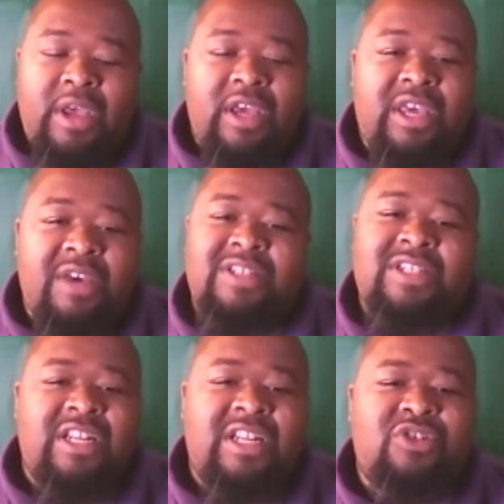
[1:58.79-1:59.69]
give us
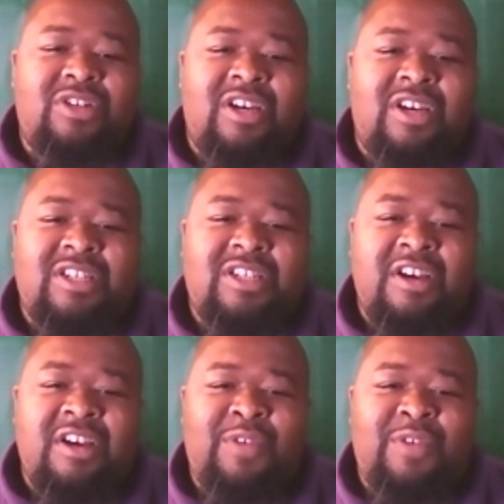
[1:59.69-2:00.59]
an introduction
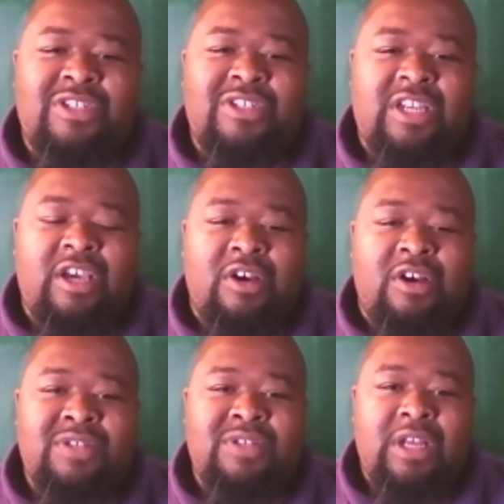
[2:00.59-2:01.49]
of
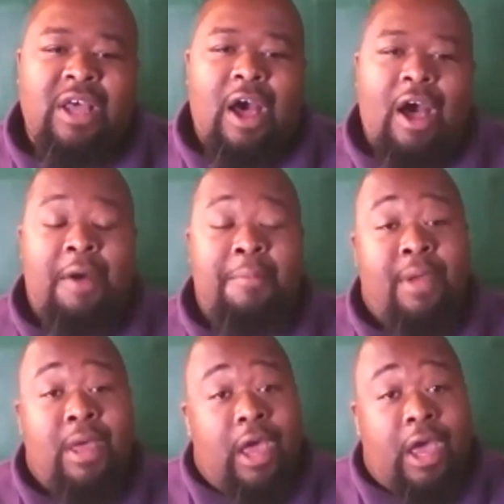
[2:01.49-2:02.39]
yourselves
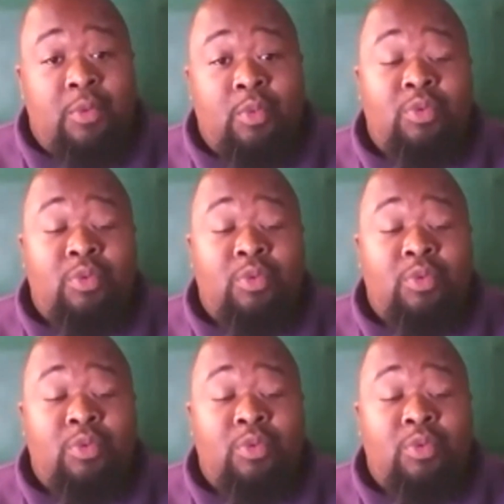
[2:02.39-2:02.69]
and